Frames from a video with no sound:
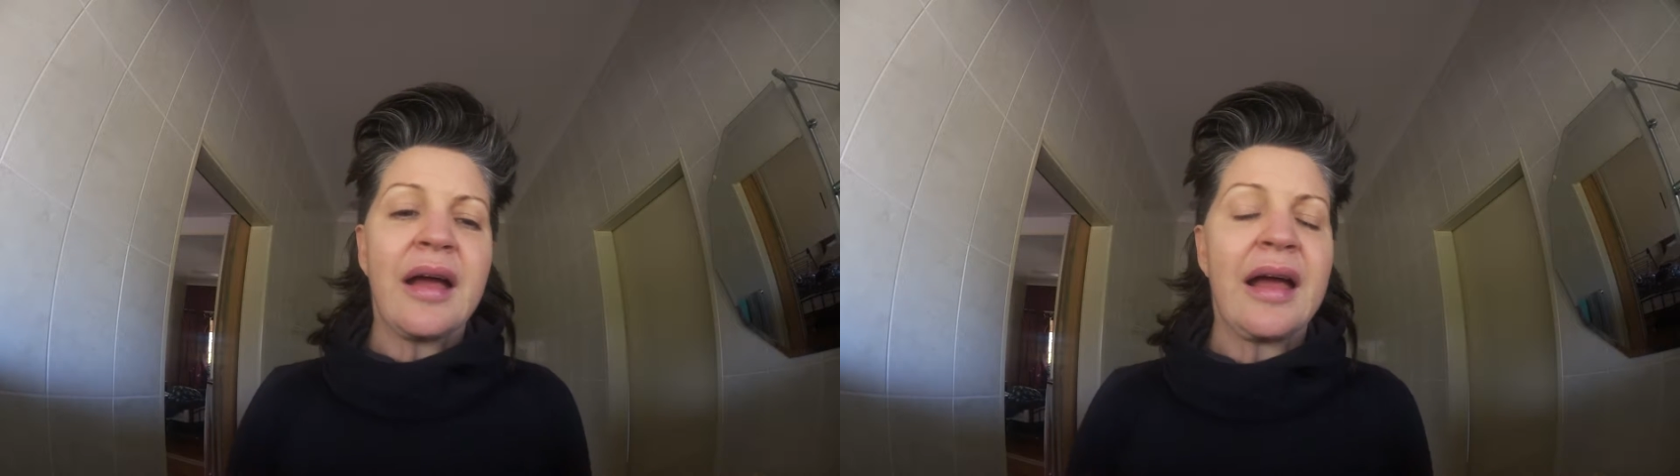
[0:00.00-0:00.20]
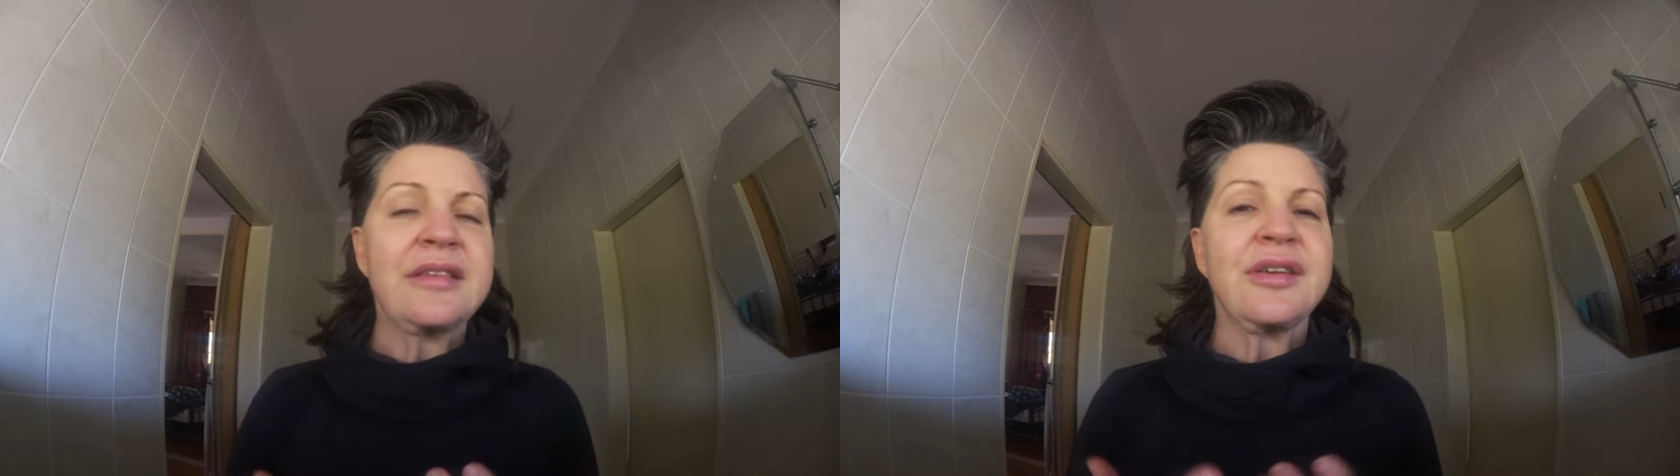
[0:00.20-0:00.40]

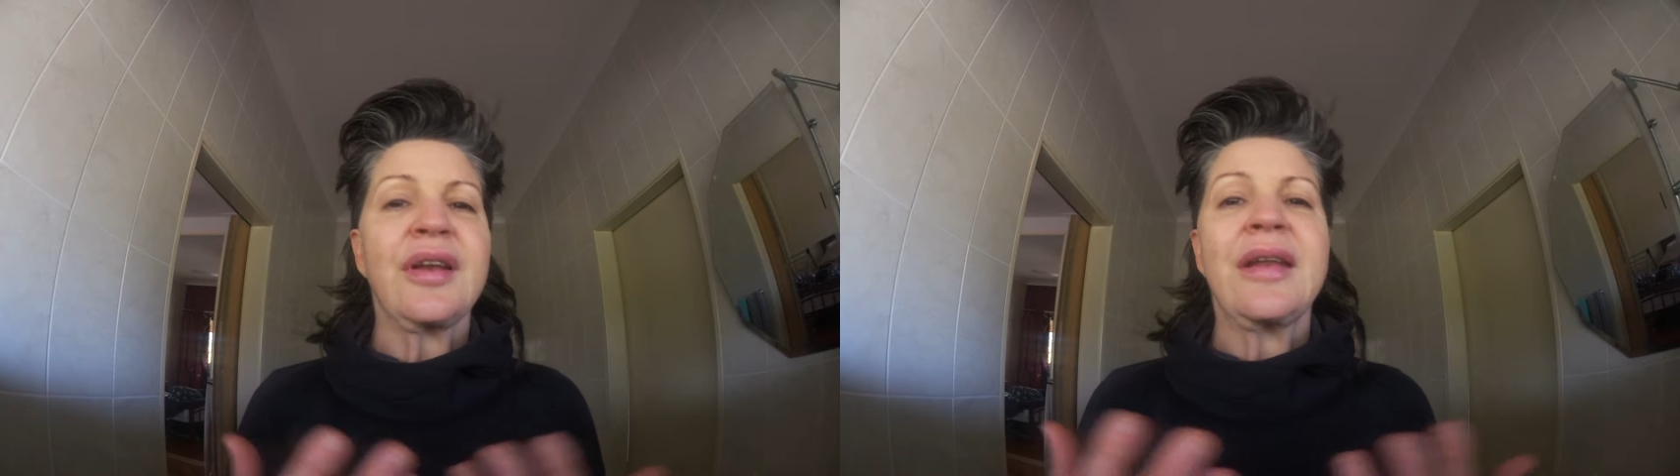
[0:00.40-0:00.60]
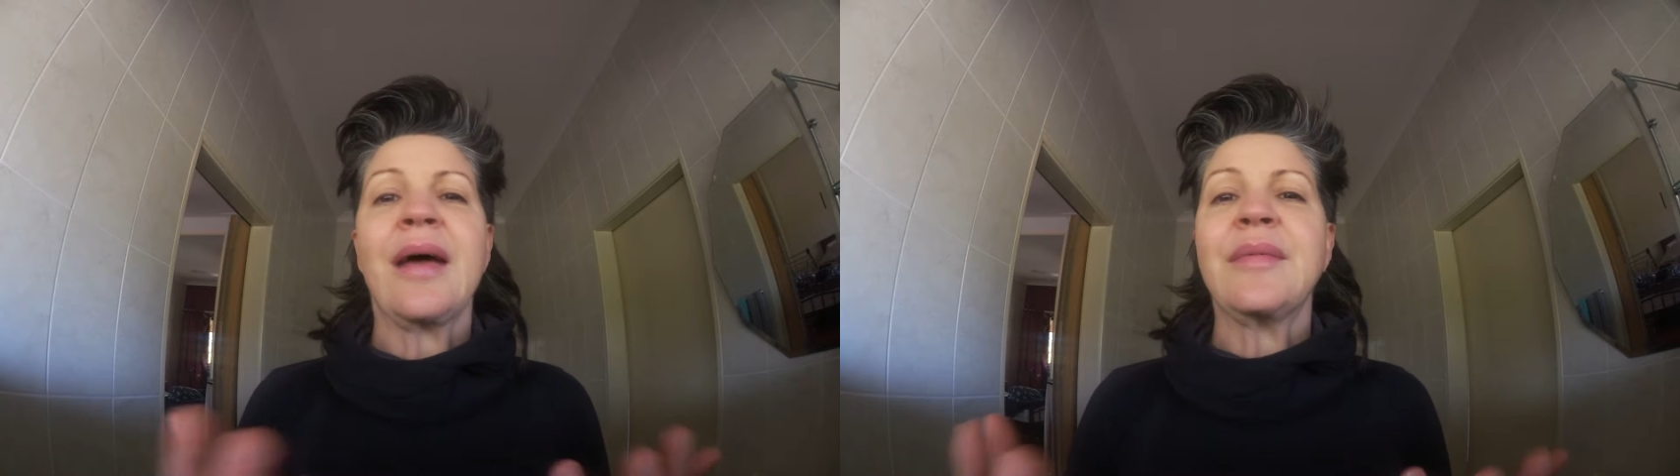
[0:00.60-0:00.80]
our
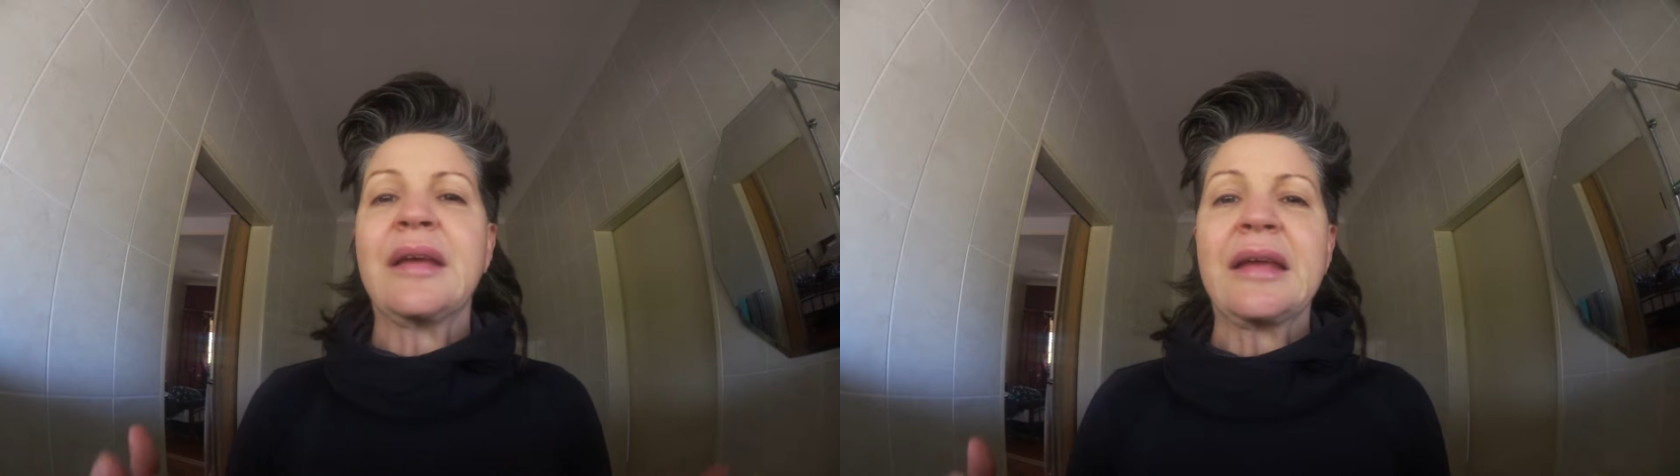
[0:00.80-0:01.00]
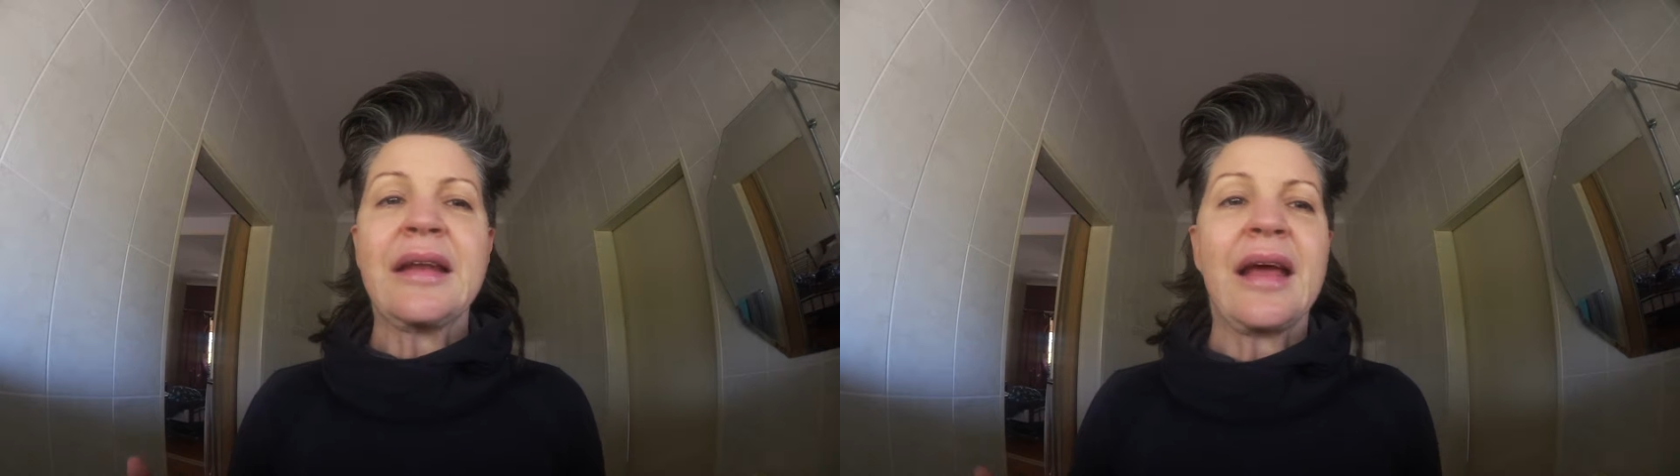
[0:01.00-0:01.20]

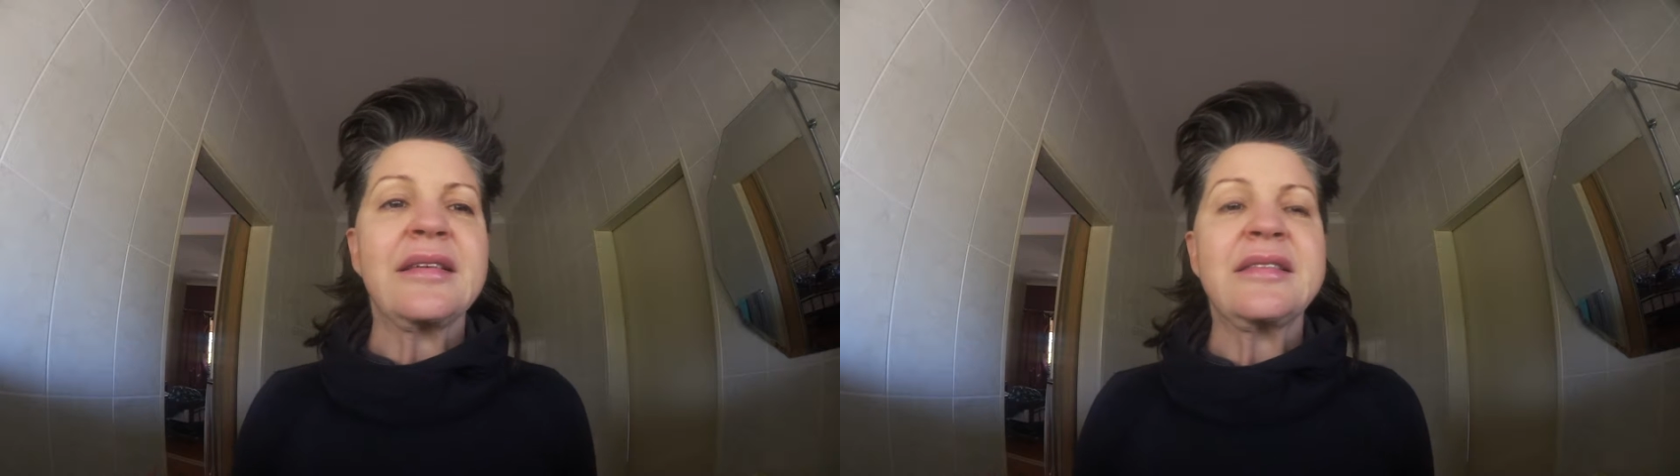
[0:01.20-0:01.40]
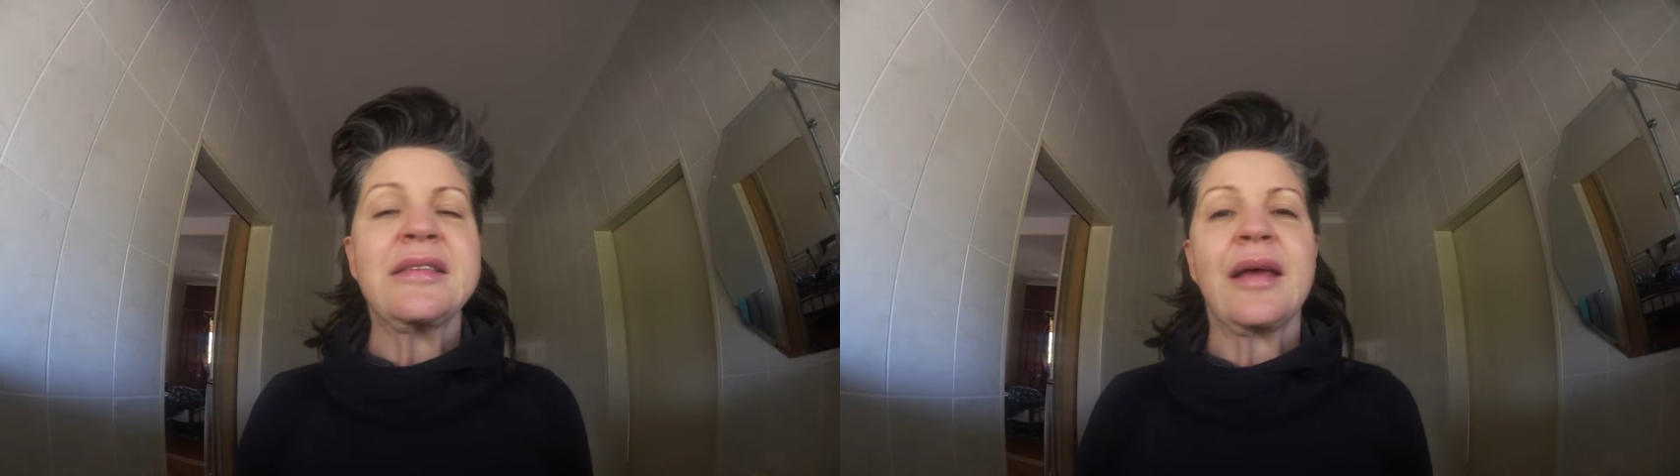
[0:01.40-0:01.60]
dynamic and
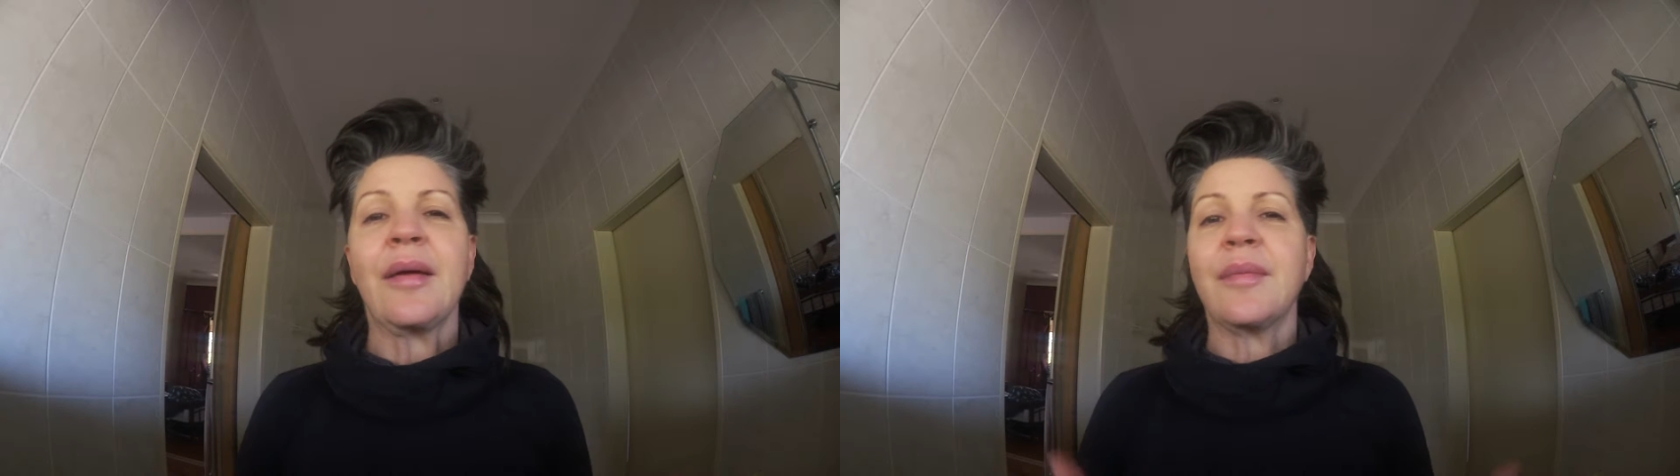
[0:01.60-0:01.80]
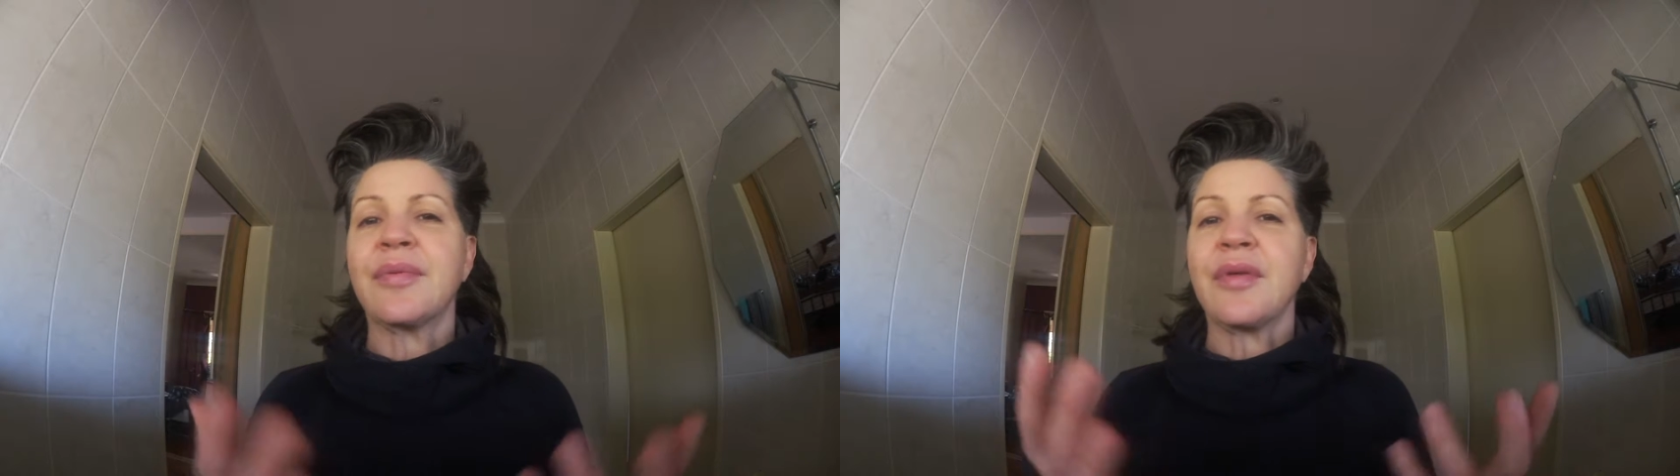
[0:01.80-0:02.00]
our
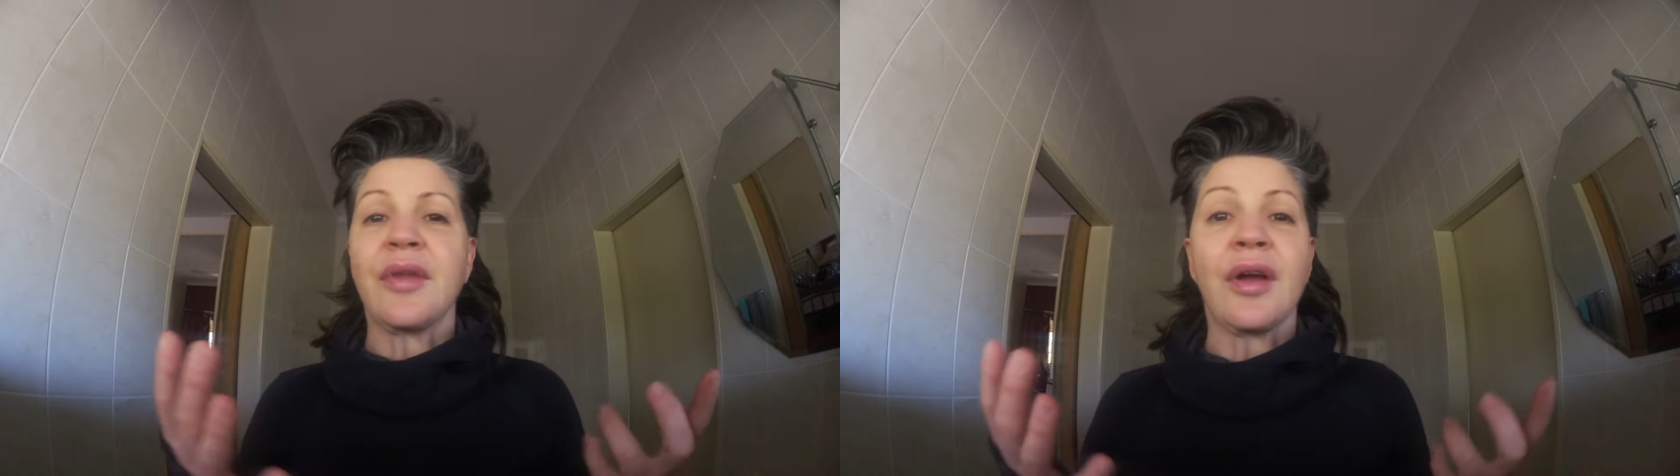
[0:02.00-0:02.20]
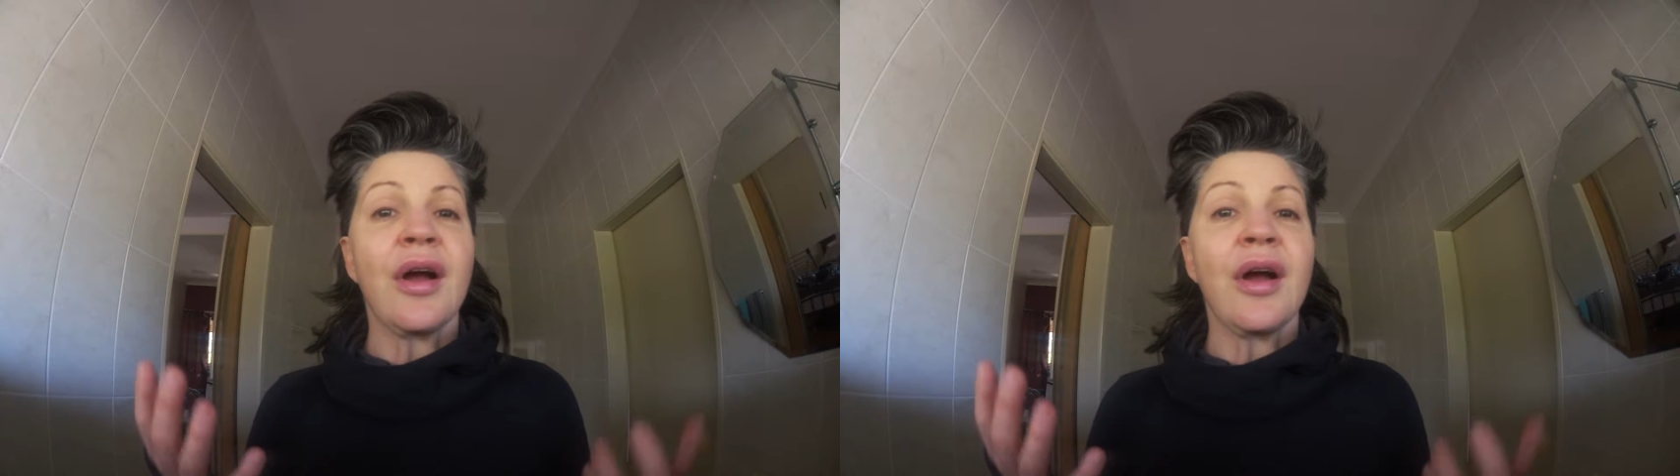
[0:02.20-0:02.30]
depth and the